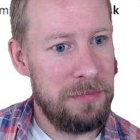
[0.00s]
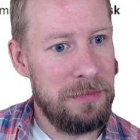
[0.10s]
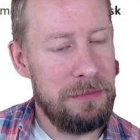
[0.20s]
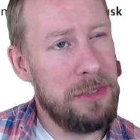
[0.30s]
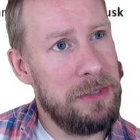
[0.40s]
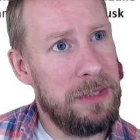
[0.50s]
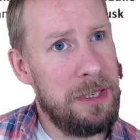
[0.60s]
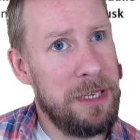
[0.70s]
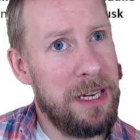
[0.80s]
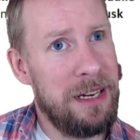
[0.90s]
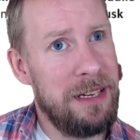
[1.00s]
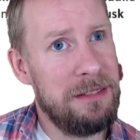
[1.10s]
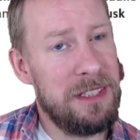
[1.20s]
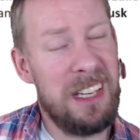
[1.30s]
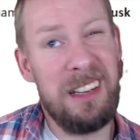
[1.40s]
Does Uko bring any?
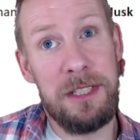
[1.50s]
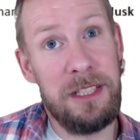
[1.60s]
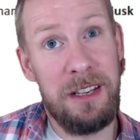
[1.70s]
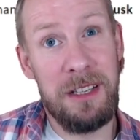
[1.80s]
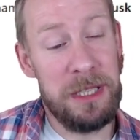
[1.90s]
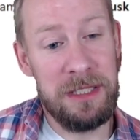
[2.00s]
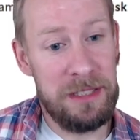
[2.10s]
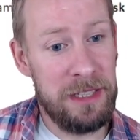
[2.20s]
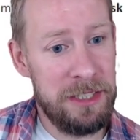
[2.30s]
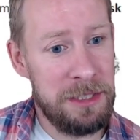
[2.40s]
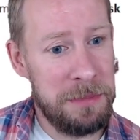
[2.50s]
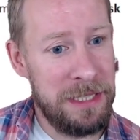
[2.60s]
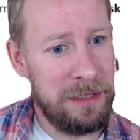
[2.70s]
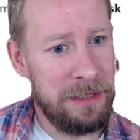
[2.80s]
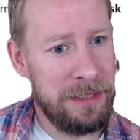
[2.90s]
She only brings an increased speed,
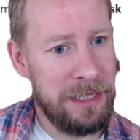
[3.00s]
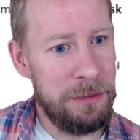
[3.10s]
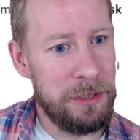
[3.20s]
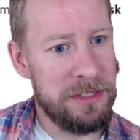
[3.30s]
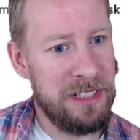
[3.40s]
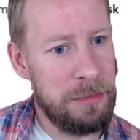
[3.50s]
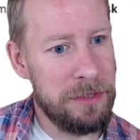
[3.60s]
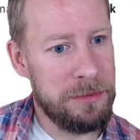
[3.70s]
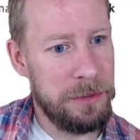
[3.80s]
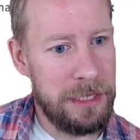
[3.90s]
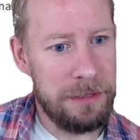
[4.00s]
and I don't think anyone self-busts with that.